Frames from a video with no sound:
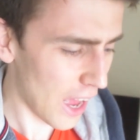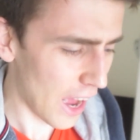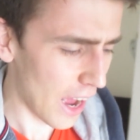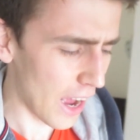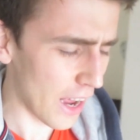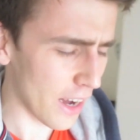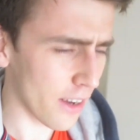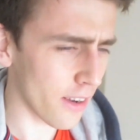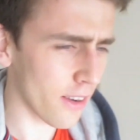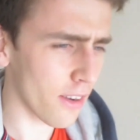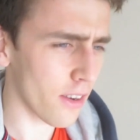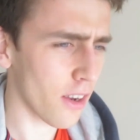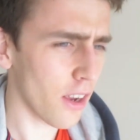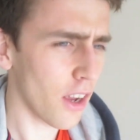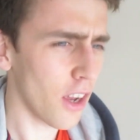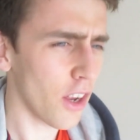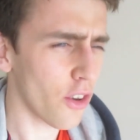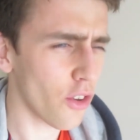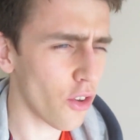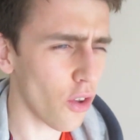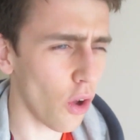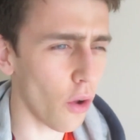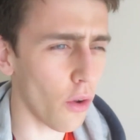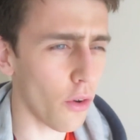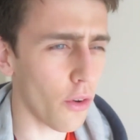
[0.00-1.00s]
and
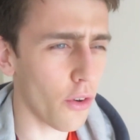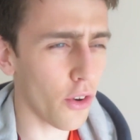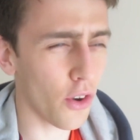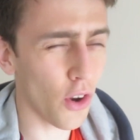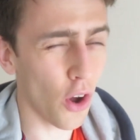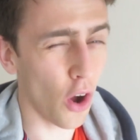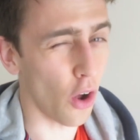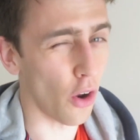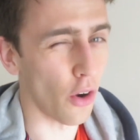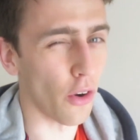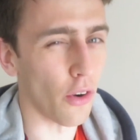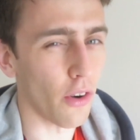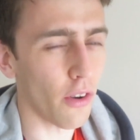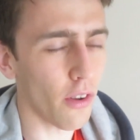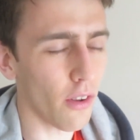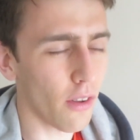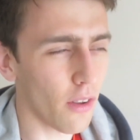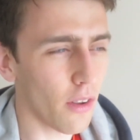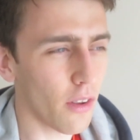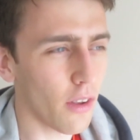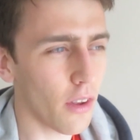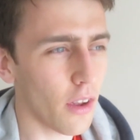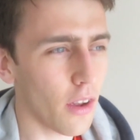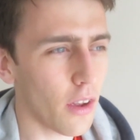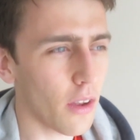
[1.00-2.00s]
.non
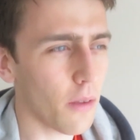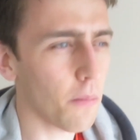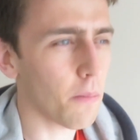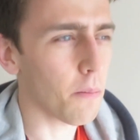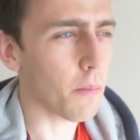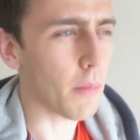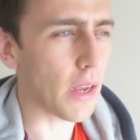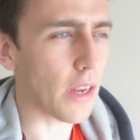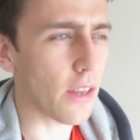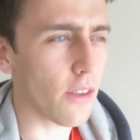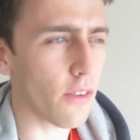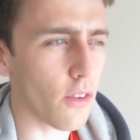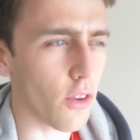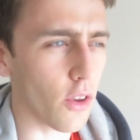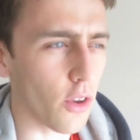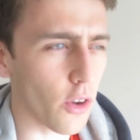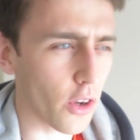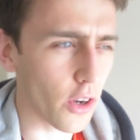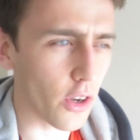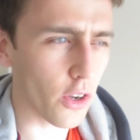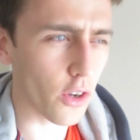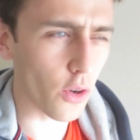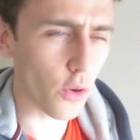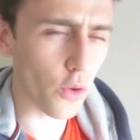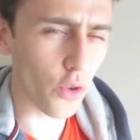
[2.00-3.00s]
means you
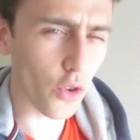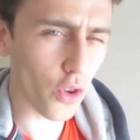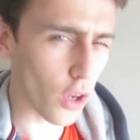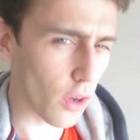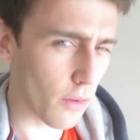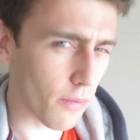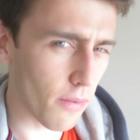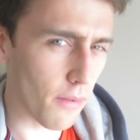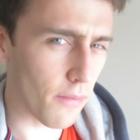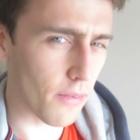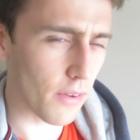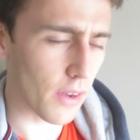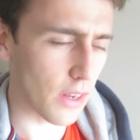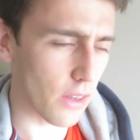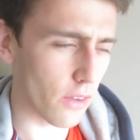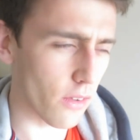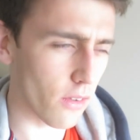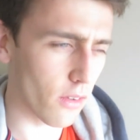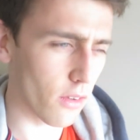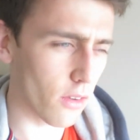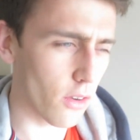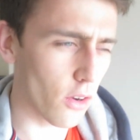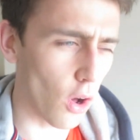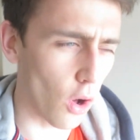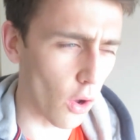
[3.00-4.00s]
can do stuff if
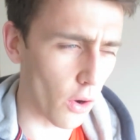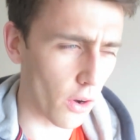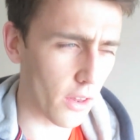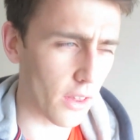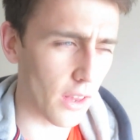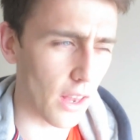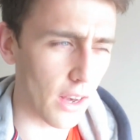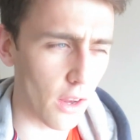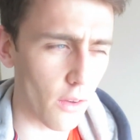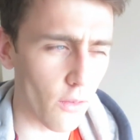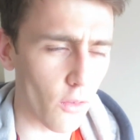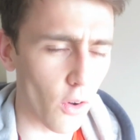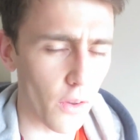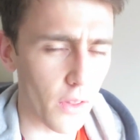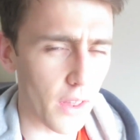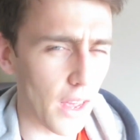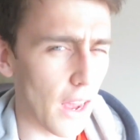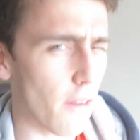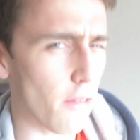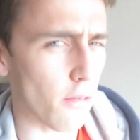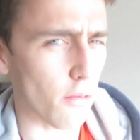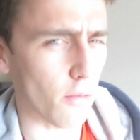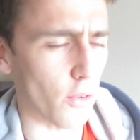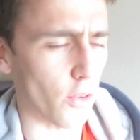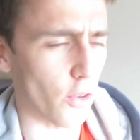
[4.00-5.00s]
it's non, and then you've got the
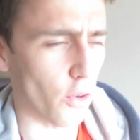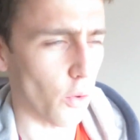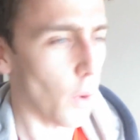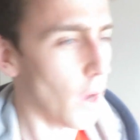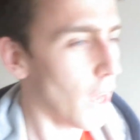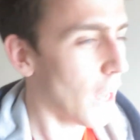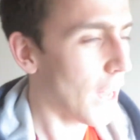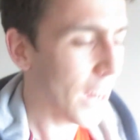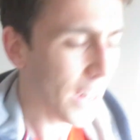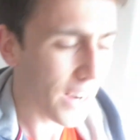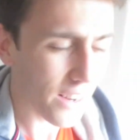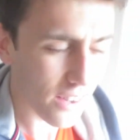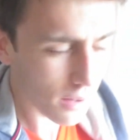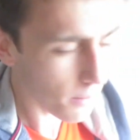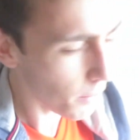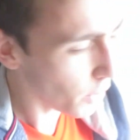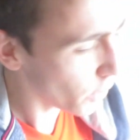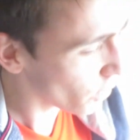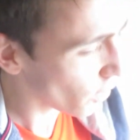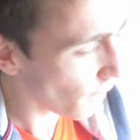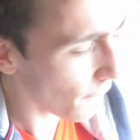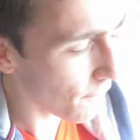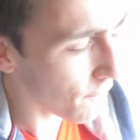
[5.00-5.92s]
error result. It's the most